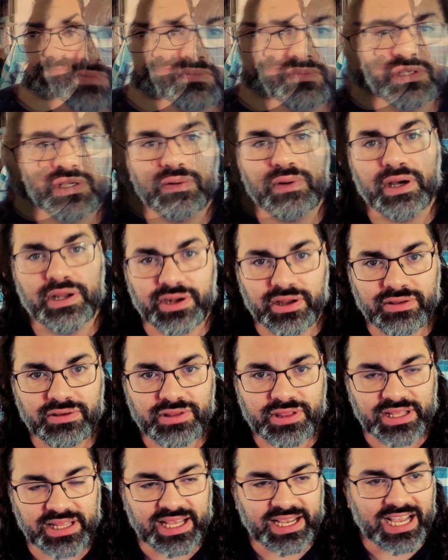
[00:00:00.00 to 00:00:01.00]
So another
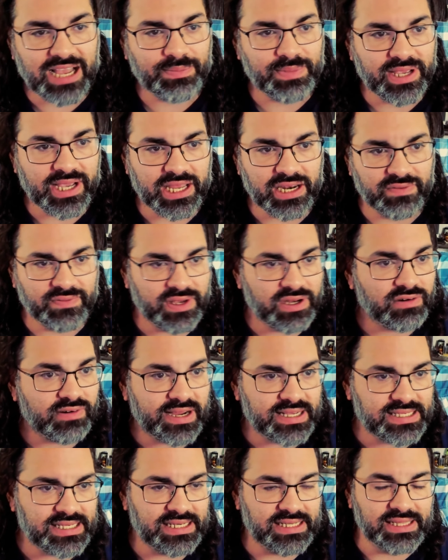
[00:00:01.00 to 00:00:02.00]
thing that got me kind of
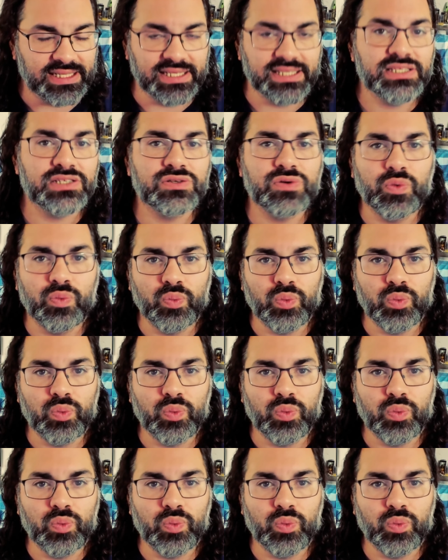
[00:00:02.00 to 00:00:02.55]
interested in this